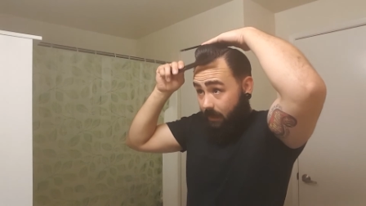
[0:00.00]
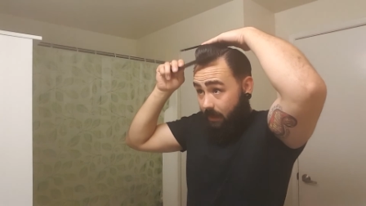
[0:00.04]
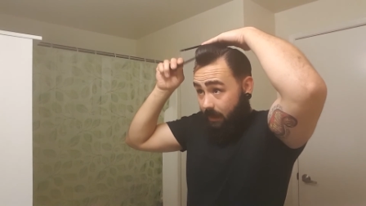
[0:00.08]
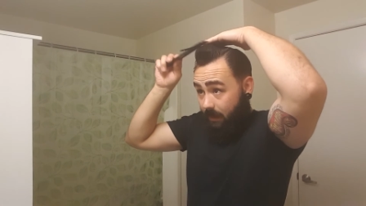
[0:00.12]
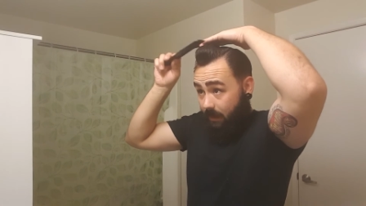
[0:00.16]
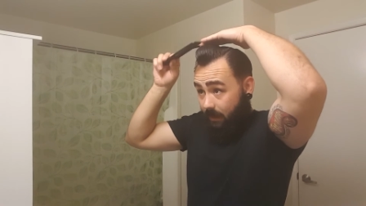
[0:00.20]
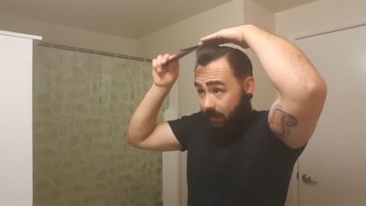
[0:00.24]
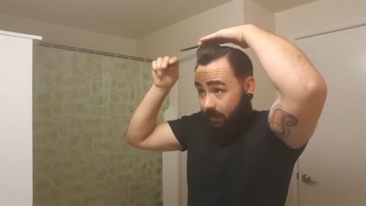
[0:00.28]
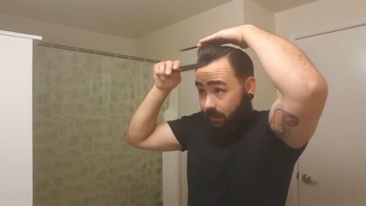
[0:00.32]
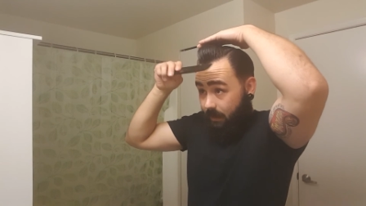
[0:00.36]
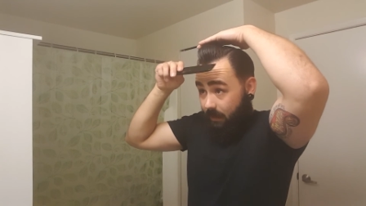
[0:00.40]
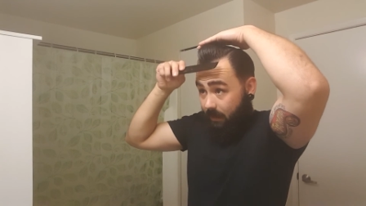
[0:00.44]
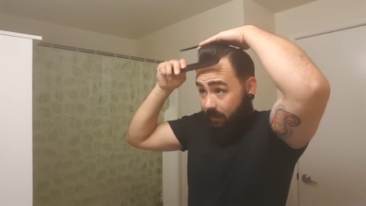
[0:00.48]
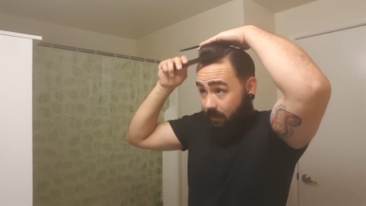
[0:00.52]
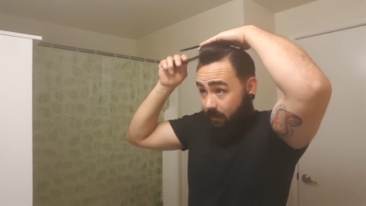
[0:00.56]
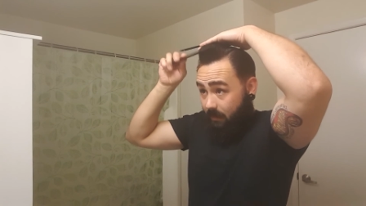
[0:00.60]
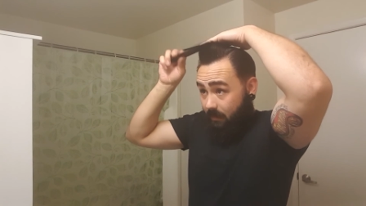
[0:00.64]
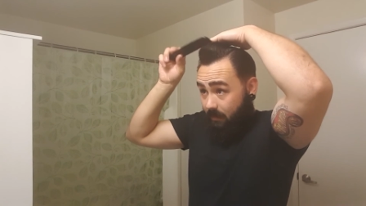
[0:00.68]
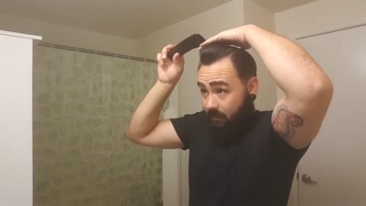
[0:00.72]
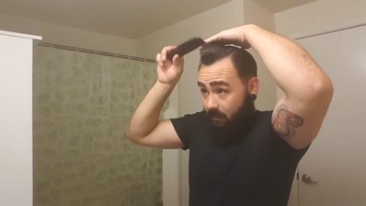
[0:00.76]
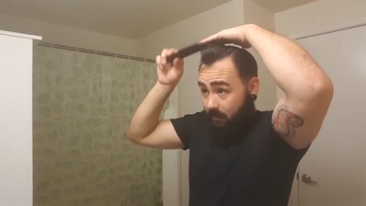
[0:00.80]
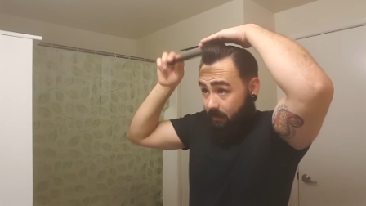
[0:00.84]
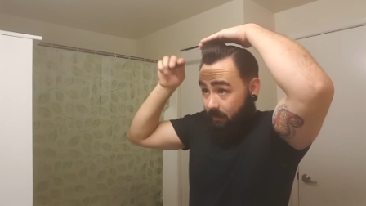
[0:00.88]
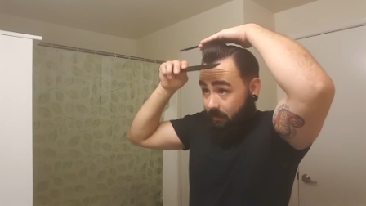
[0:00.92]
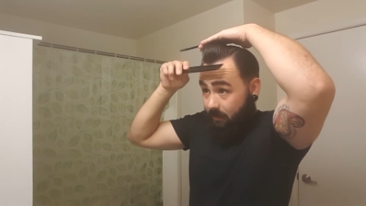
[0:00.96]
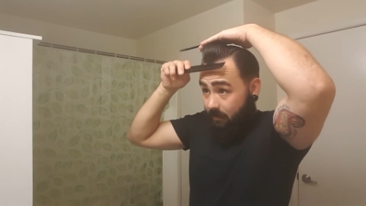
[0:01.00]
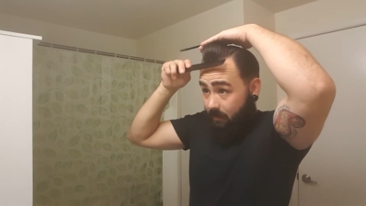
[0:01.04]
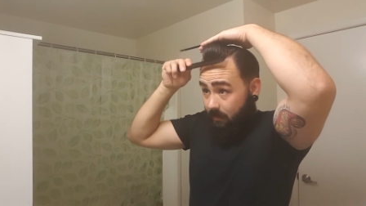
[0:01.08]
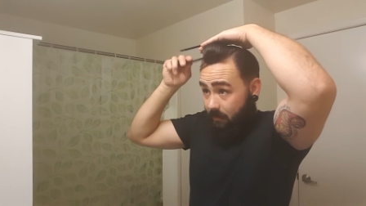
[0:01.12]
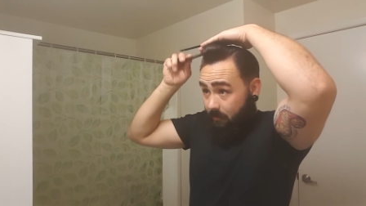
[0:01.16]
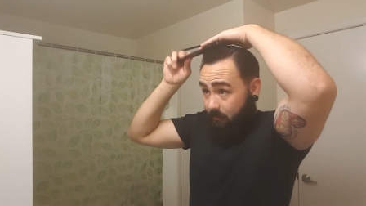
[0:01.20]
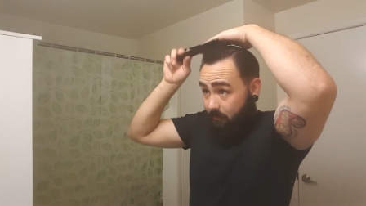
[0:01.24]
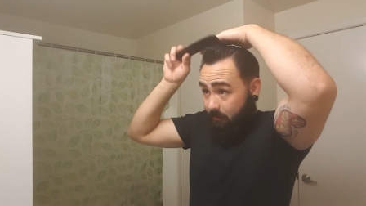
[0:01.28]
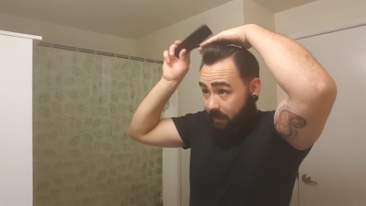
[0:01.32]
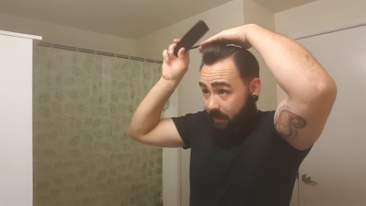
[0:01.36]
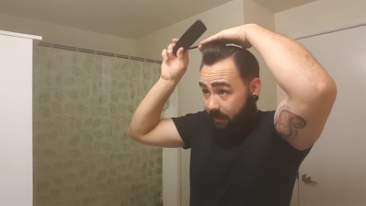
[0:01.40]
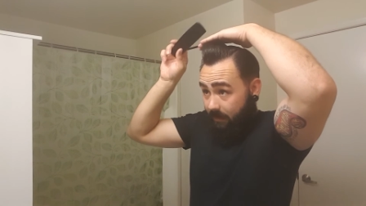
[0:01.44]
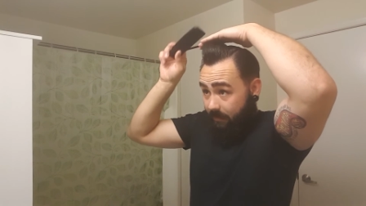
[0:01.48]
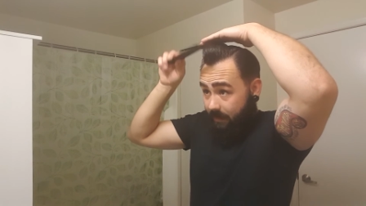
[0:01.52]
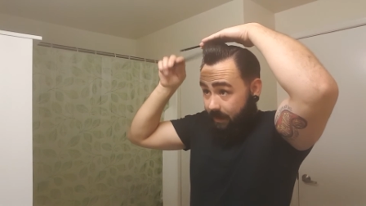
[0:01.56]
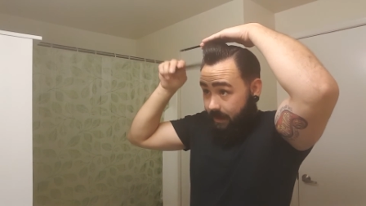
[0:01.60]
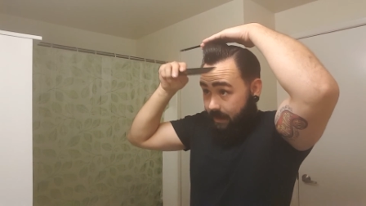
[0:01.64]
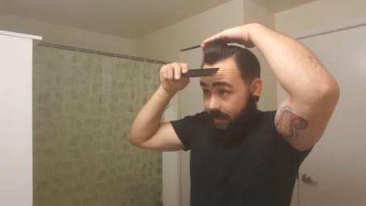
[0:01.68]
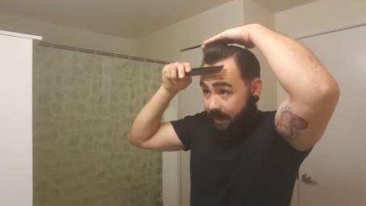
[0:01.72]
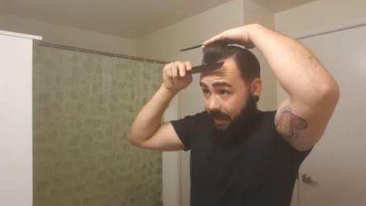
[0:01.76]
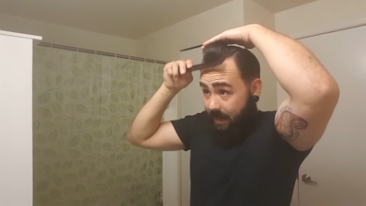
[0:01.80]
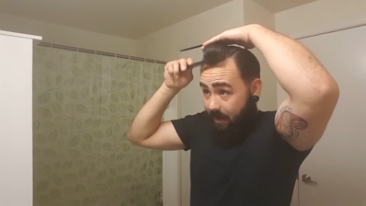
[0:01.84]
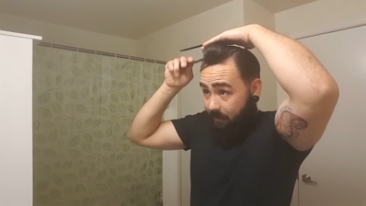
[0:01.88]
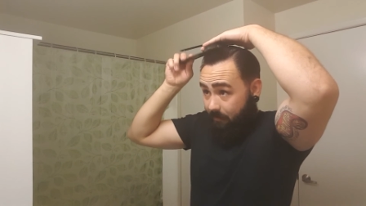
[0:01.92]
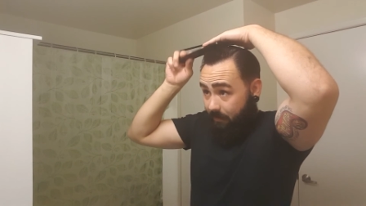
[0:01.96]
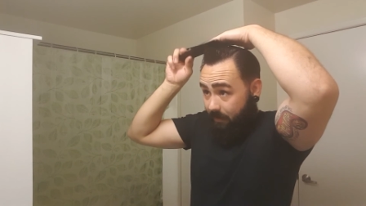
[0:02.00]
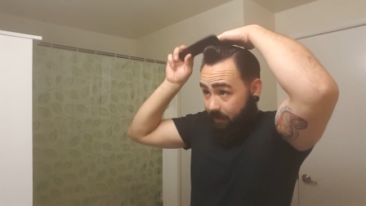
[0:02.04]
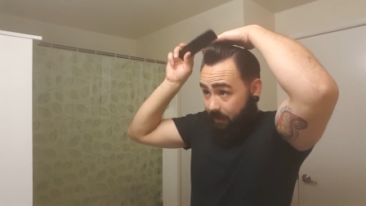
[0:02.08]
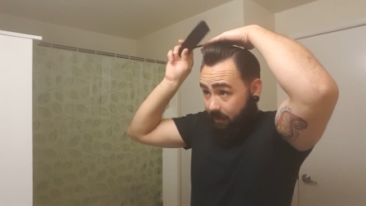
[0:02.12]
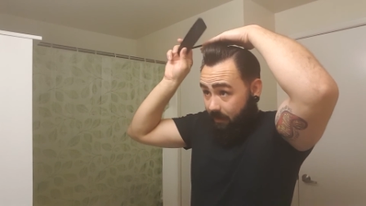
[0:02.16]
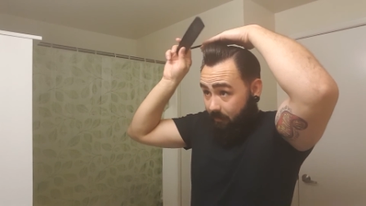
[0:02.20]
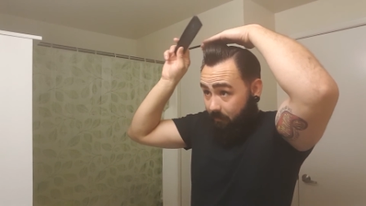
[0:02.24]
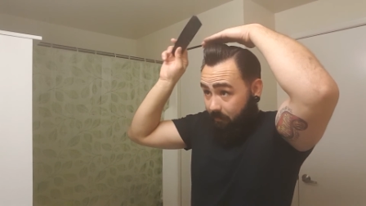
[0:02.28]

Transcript: And I gotta make that happen.